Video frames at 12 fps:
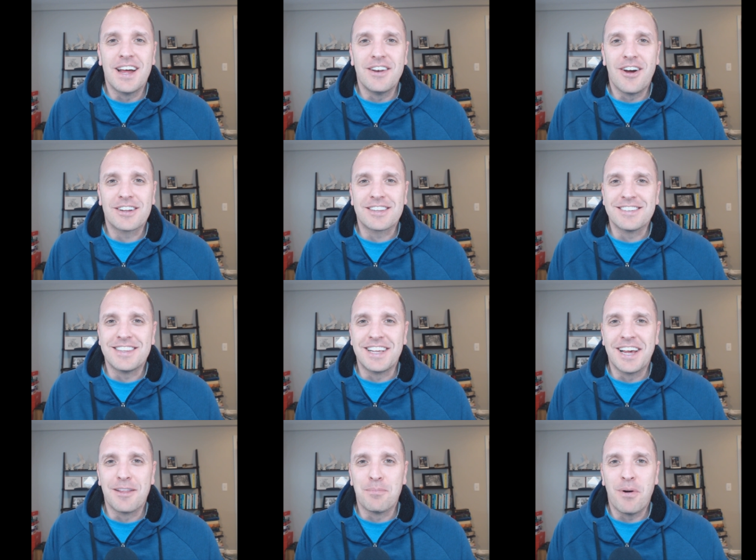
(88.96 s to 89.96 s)
knock this
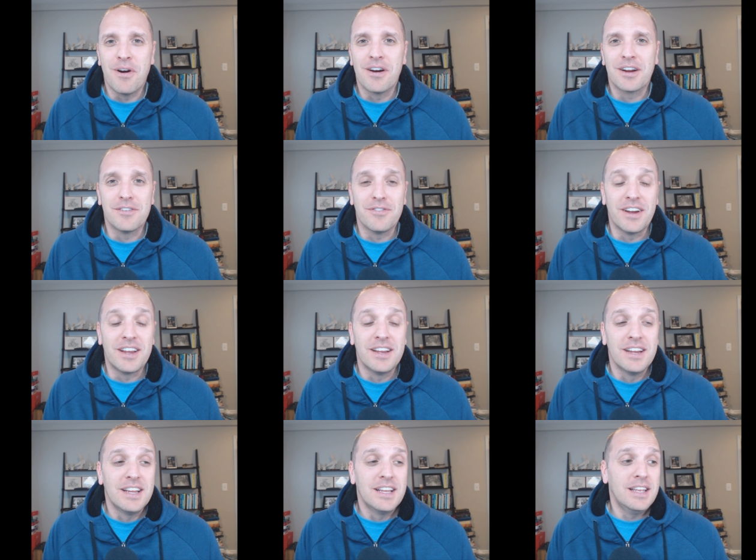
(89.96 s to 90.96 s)
thing out of the park if I'm
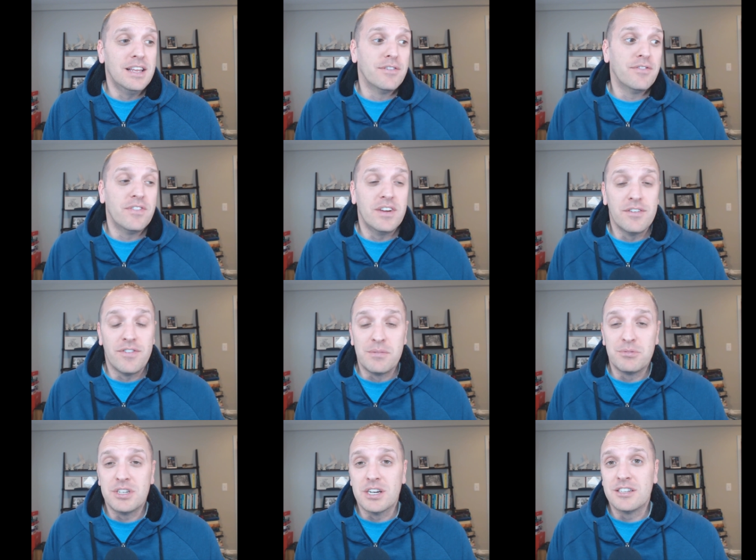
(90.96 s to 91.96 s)

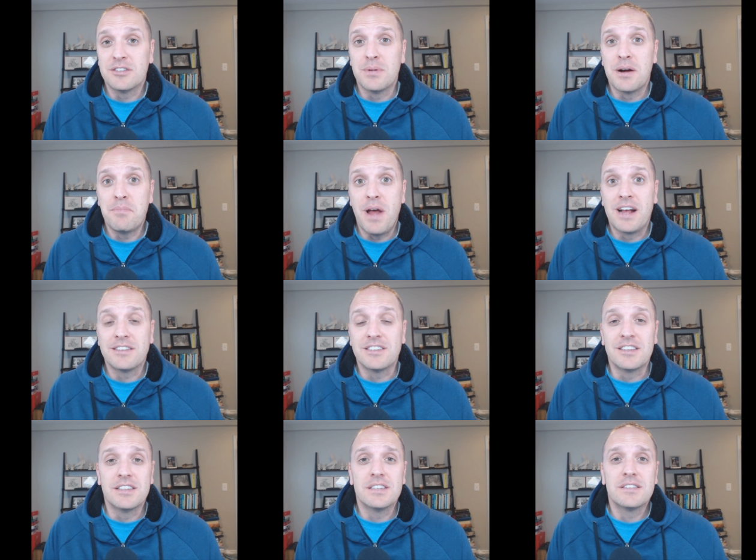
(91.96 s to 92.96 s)
serious about
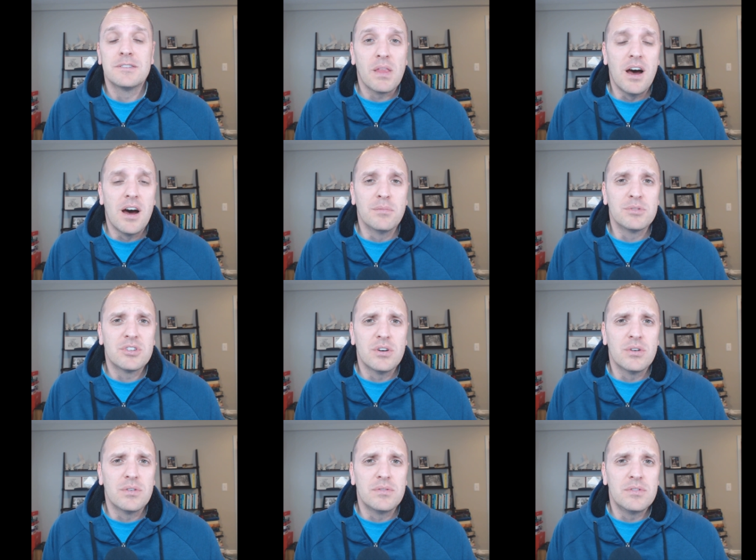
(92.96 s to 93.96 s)
passing this.
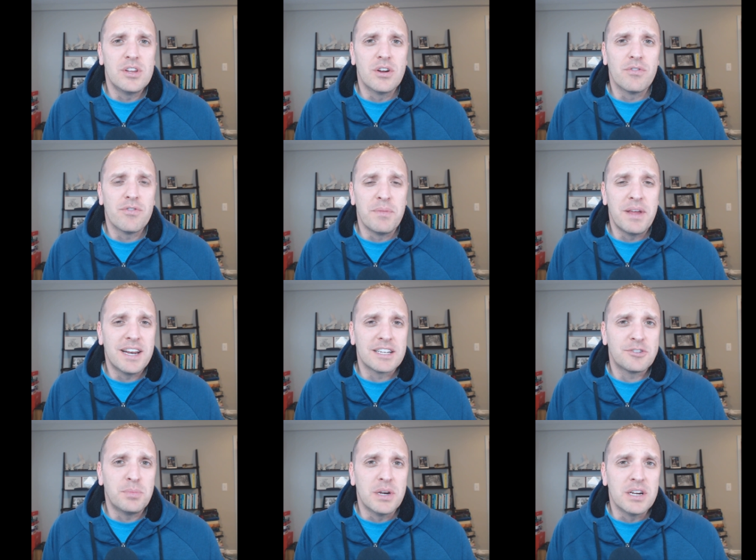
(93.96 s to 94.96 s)
So, you know, from that
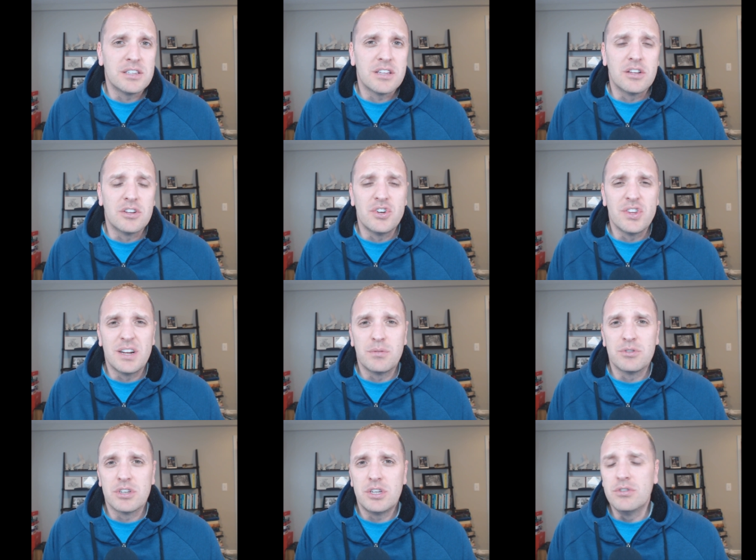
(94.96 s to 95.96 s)
experience, I learned that it
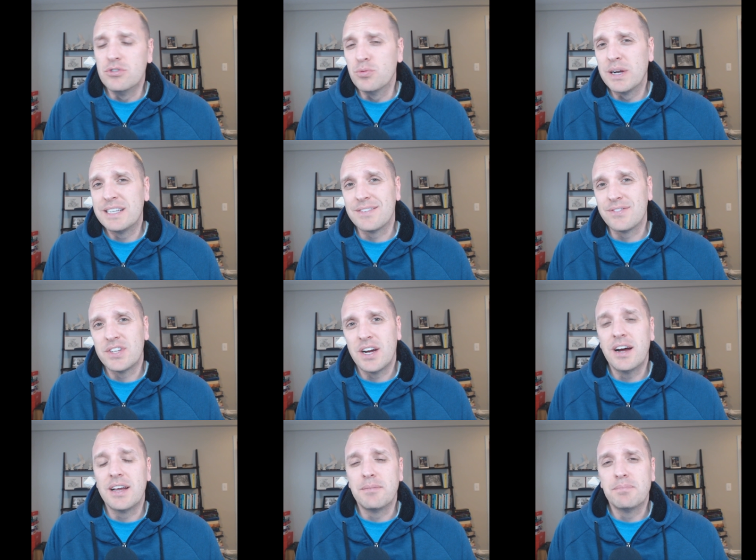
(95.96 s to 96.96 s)
was a huge waste of
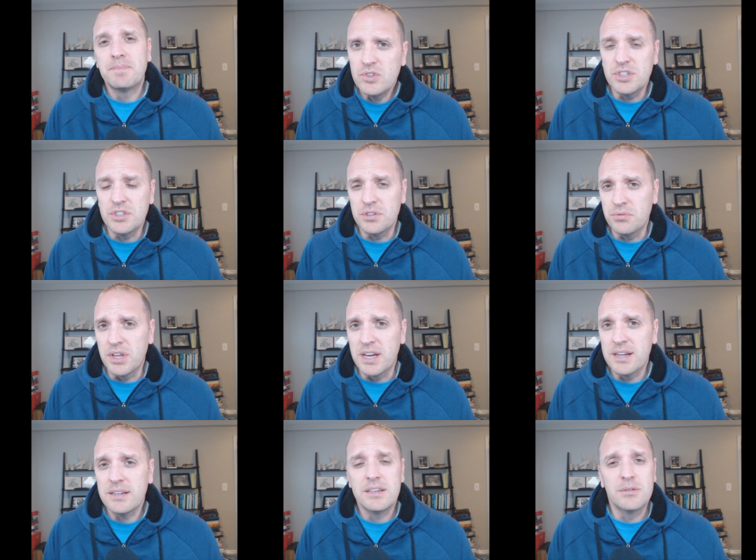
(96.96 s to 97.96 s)
time to do
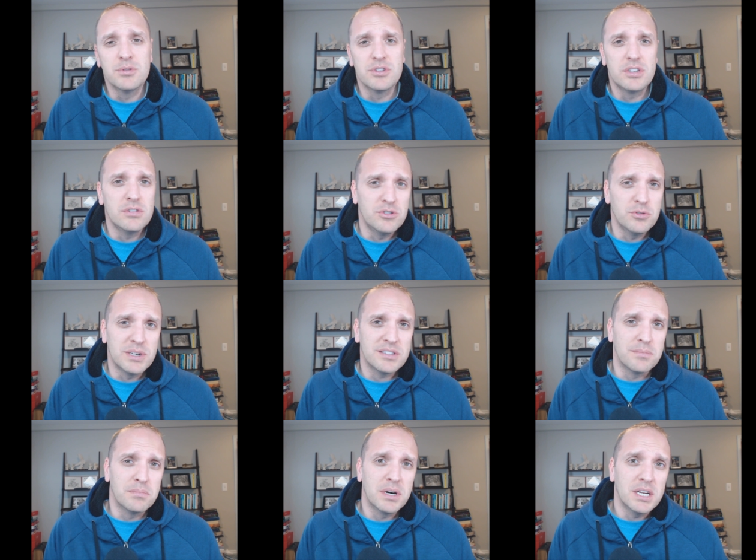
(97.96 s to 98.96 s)
that. It was a huge
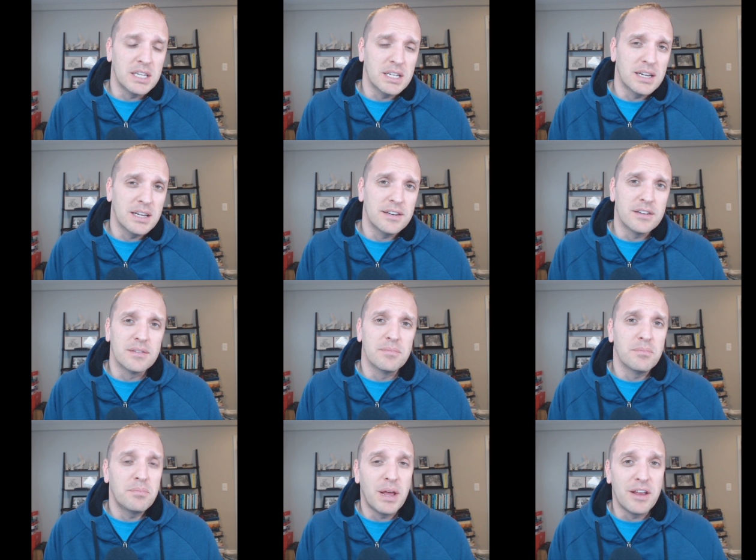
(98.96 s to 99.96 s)
waste of money. I had to
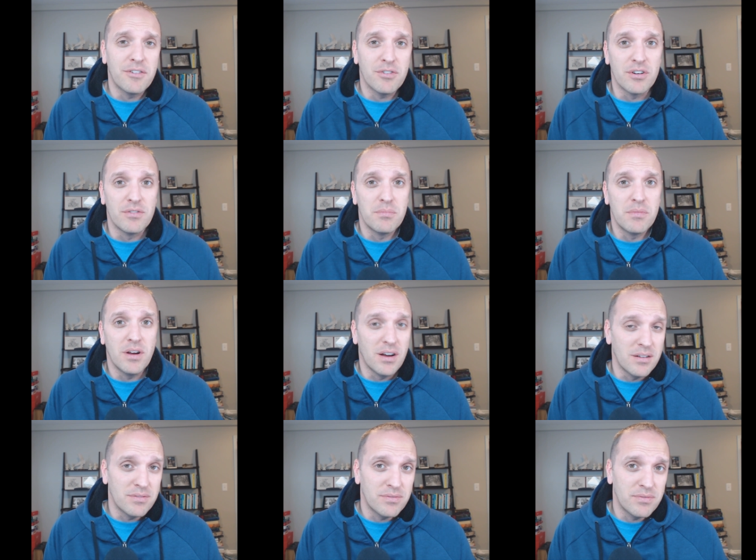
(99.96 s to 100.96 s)
pay for
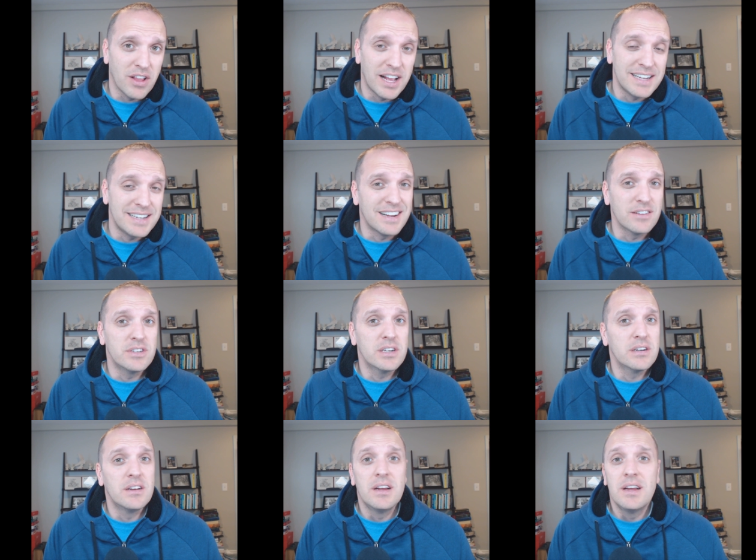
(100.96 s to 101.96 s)
a flight down
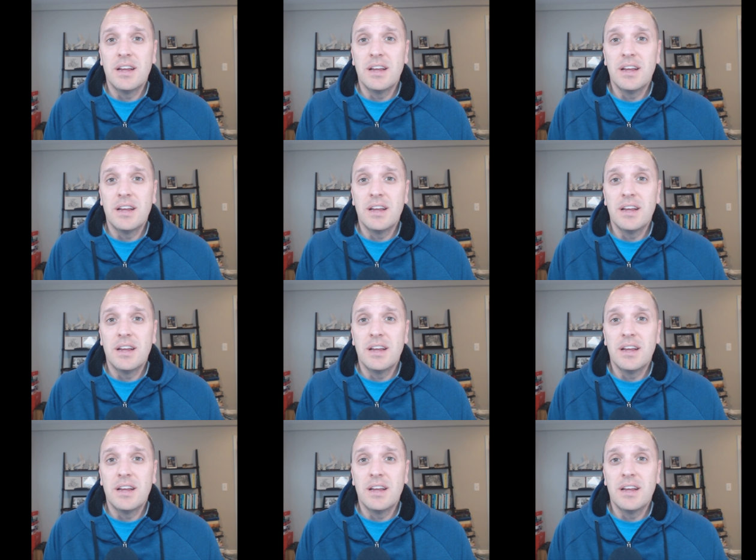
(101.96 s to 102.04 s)
there.